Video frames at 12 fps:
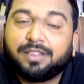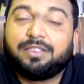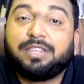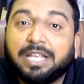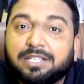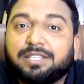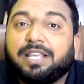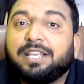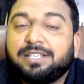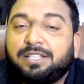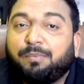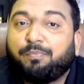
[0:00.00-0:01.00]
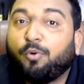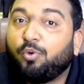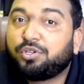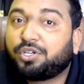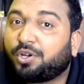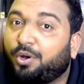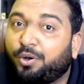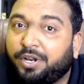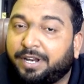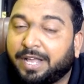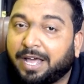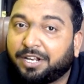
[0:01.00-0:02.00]
This is the
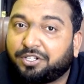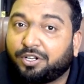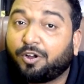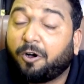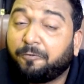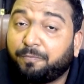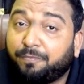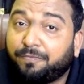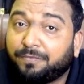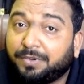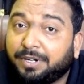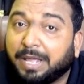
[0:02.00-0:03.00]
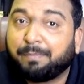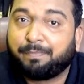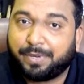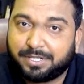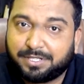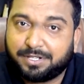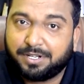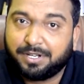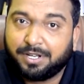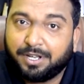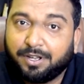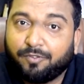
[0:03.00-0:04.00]
post-colonial narration of Tempest.
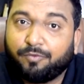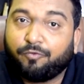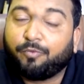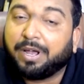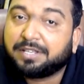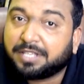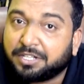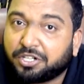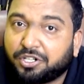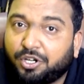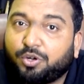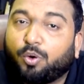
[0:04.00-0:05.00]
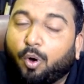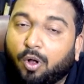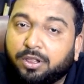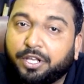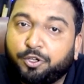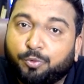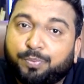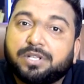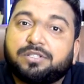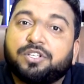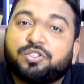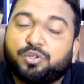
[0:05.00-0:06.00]
My suggestion to all the
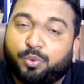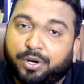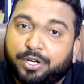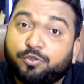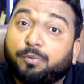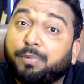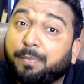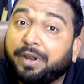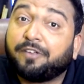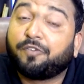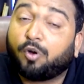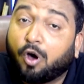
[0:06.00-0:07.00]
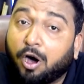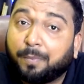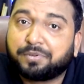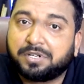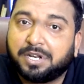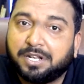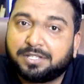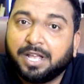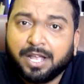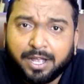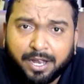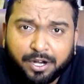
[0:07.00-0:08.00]
UPSC students who are preparing for optionals,
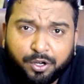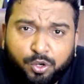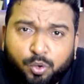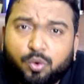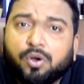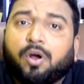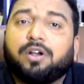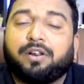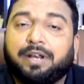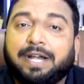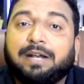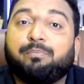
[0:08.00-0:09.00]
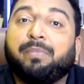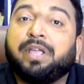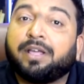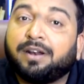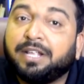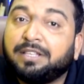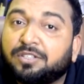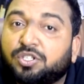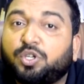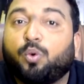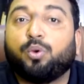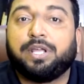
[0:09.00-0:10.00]
do not read merely the
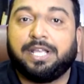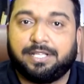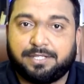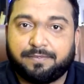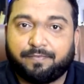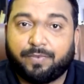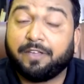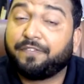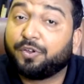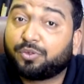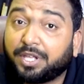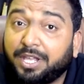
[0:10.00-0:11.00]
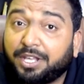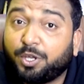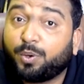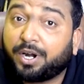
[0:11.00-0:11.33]
stories. If you think you